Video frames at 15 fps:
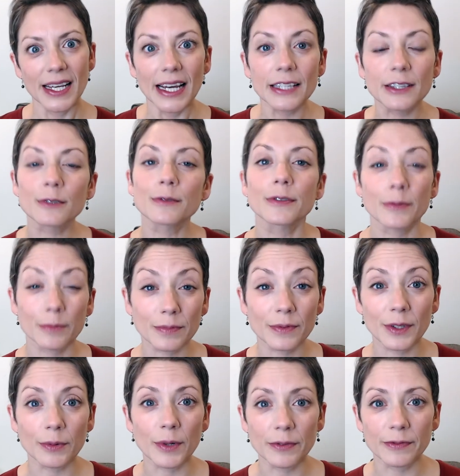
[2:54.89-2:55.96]
And the,
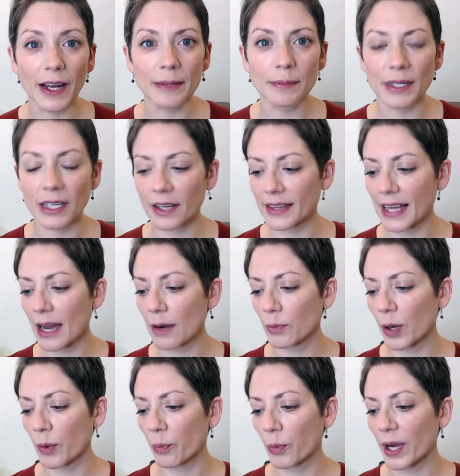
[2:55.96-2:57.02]
the refinement on that
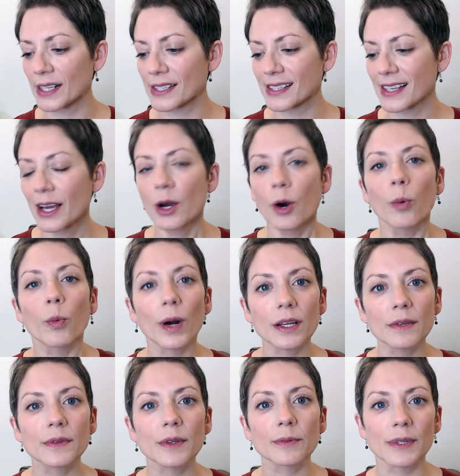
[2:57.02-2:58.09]
one was one
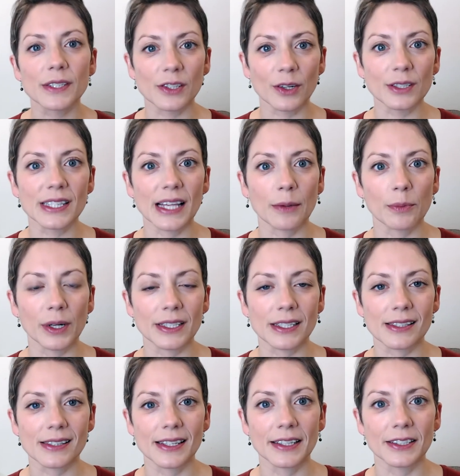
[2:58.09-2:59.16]
of the results I want
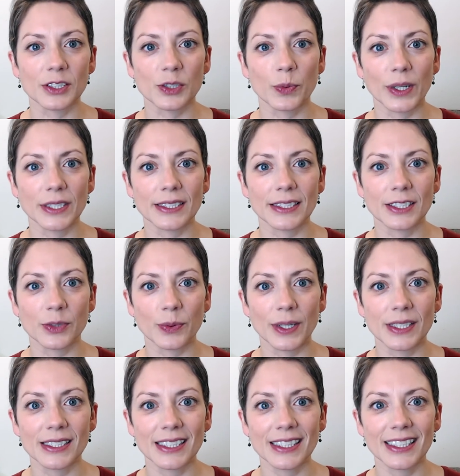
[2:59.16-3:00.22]
to see in
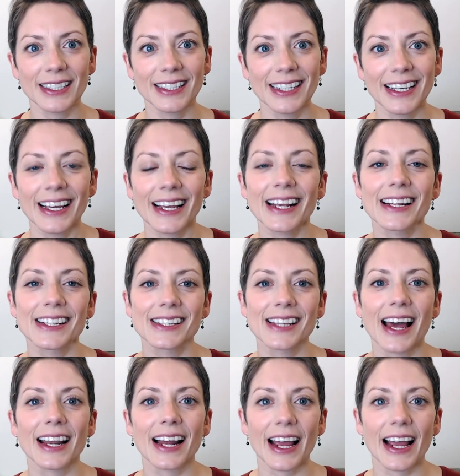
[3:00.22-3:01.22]
2020 is that I